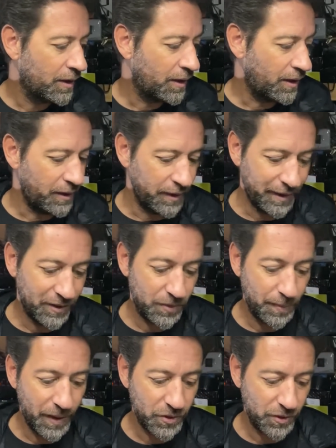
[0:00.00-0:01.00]
uh,
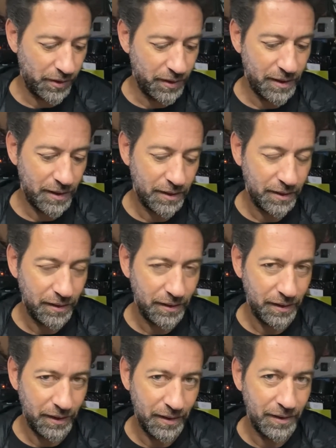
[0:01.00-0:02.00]
especially
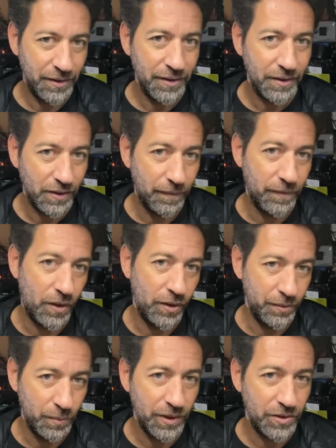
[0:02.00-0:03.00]
in the fall
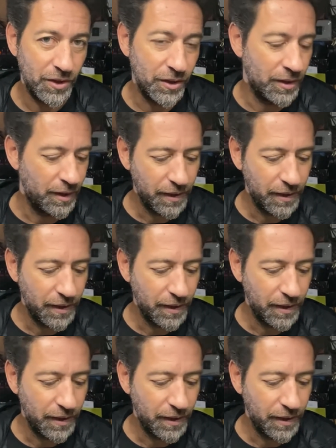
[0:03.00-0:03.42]
and winter